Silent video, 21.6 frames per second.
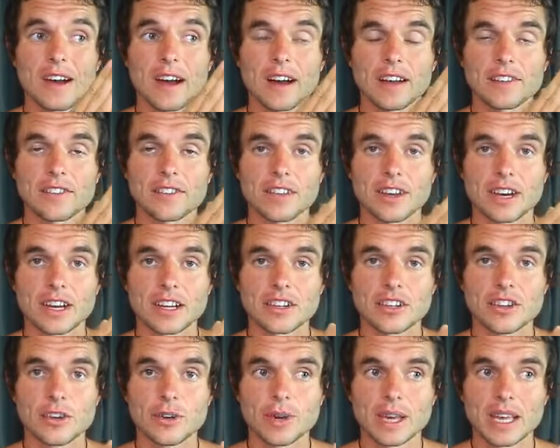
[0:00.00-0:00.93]
I
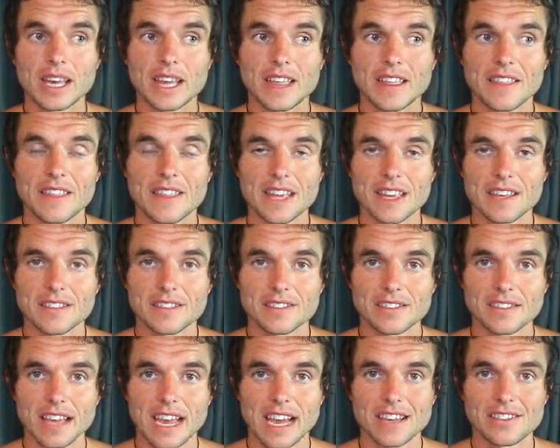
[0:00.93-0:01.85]
started doing
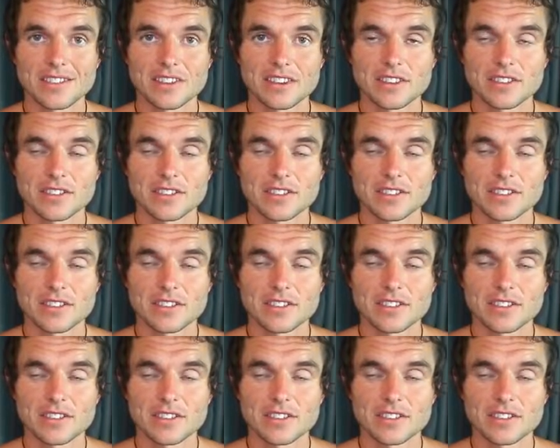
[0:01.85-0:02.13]
this, as you